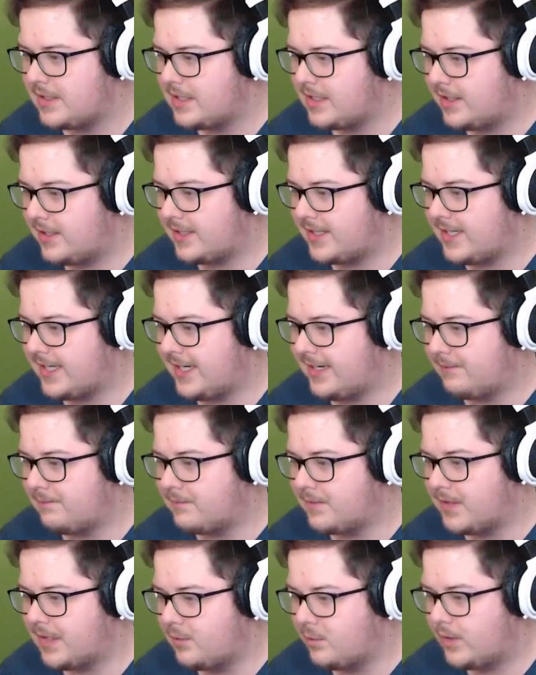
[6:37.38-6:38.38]
Okay,
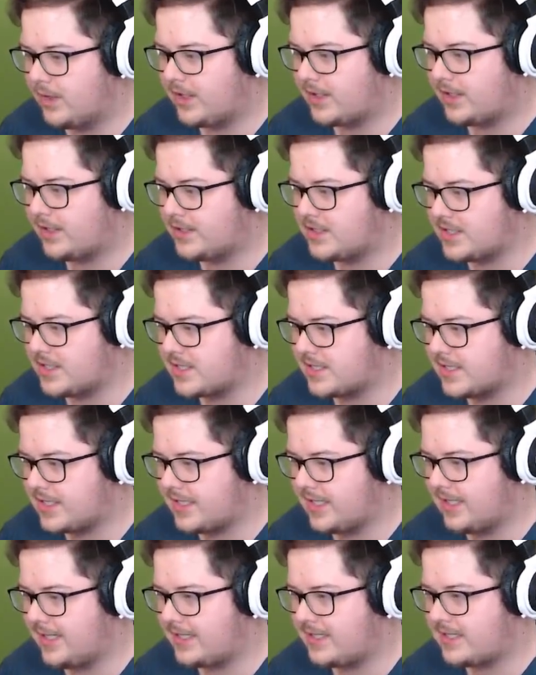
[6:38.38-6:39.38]
we're gonna just
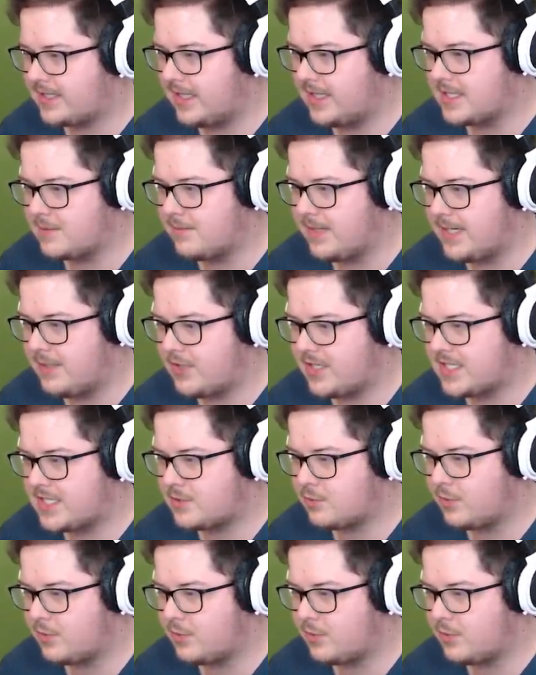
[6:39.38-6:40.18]
collect as many rings as